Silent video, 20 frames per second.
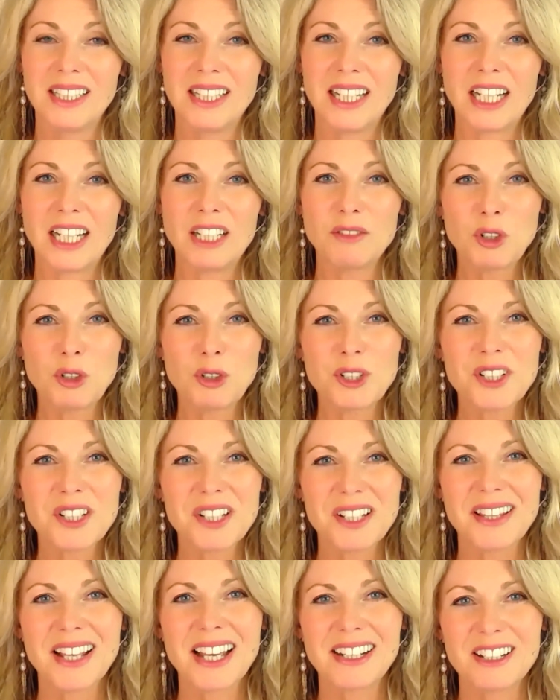And of course,
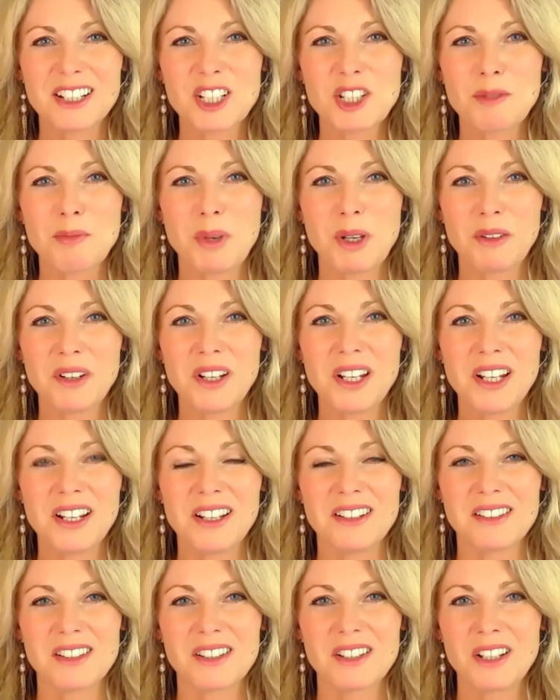in that
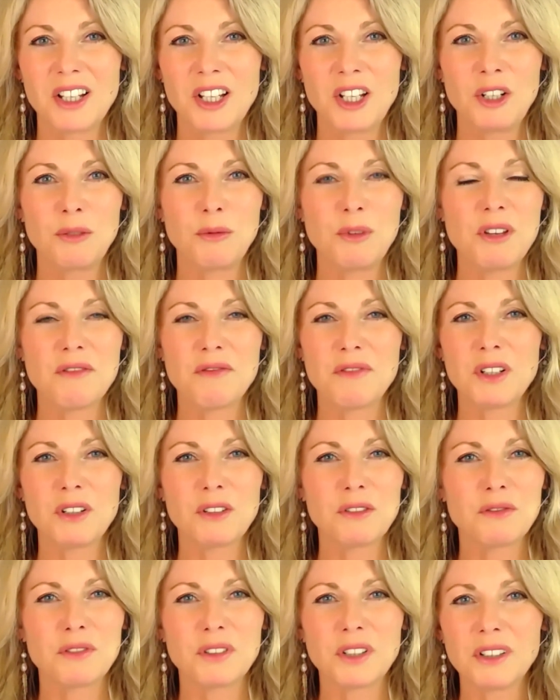experience, we
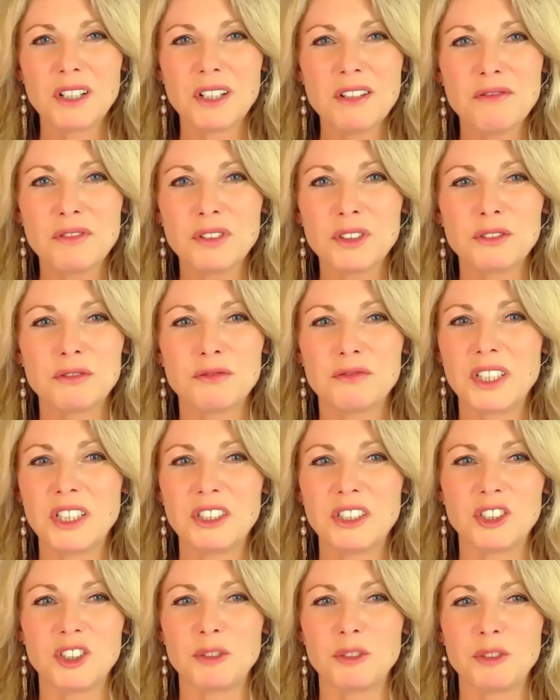feel very
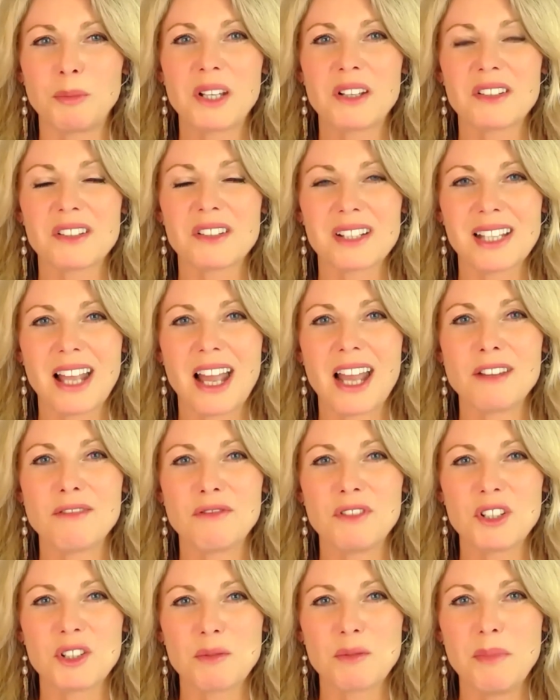fulfilled because
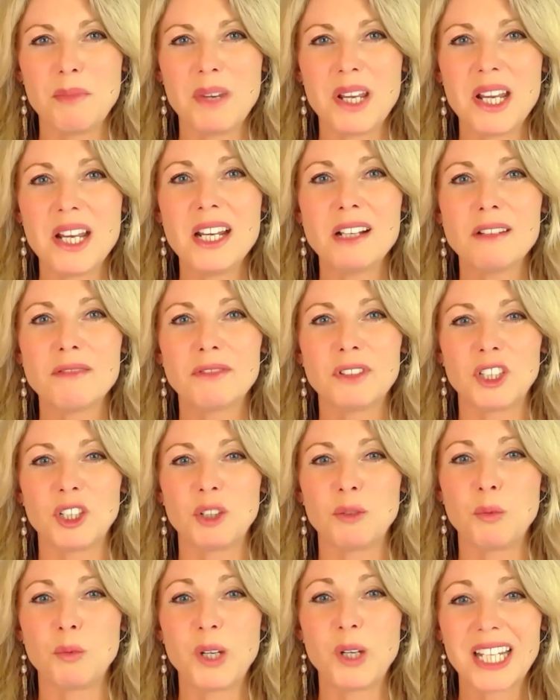life is meaningful
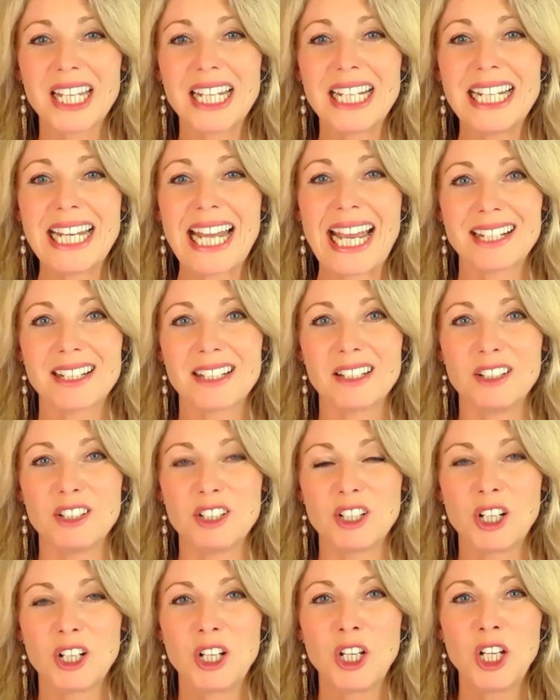and we're connected.
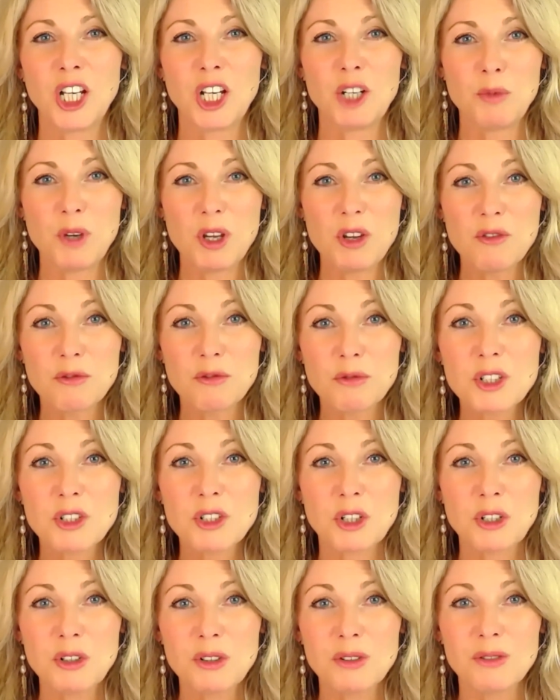And we've
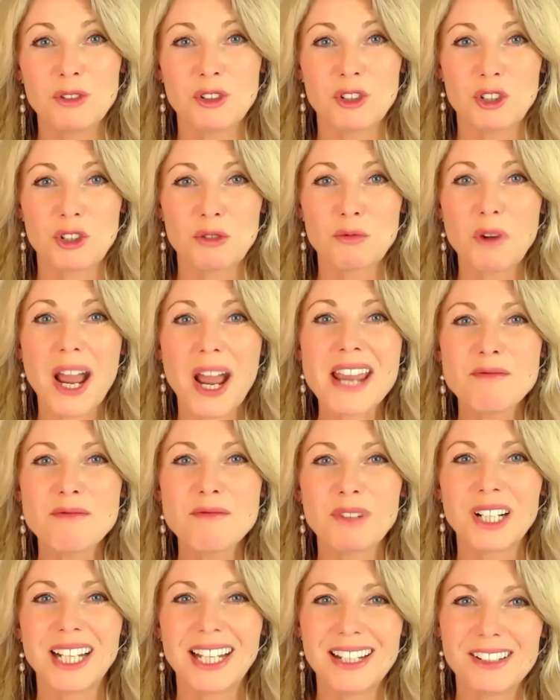returned to right
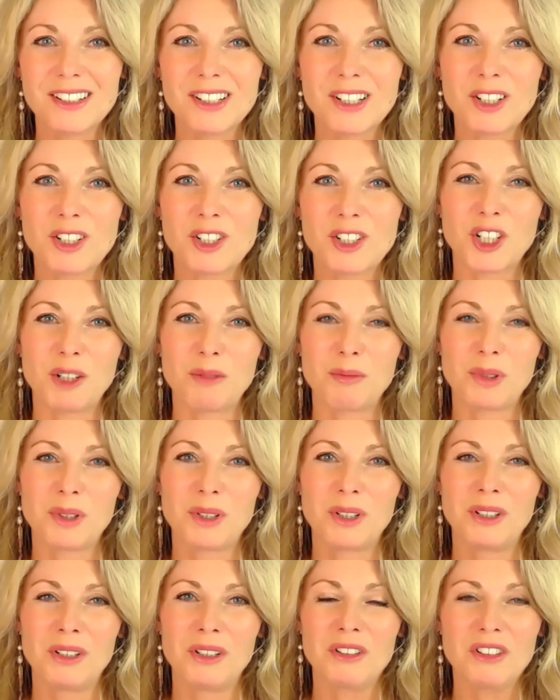relationship
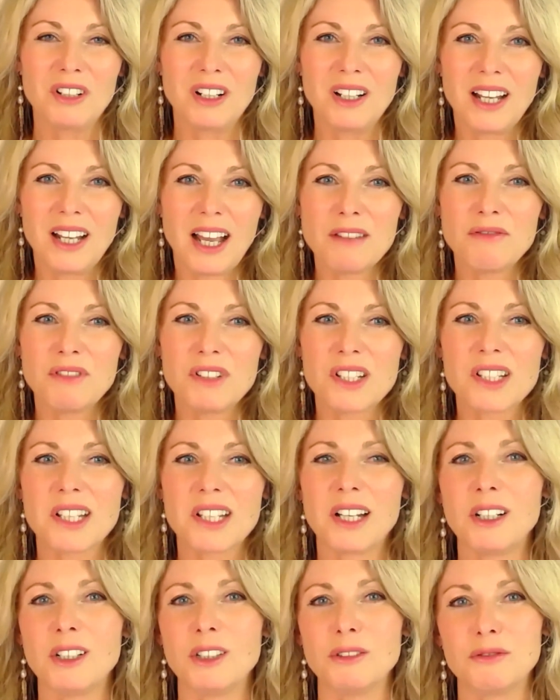to life
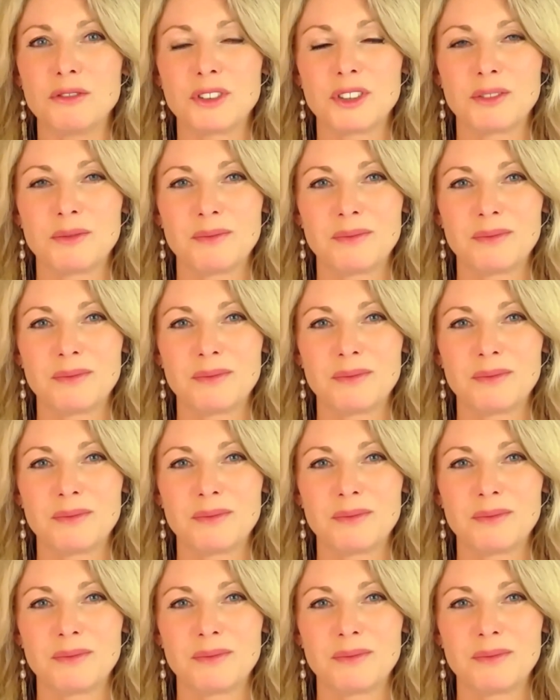itself.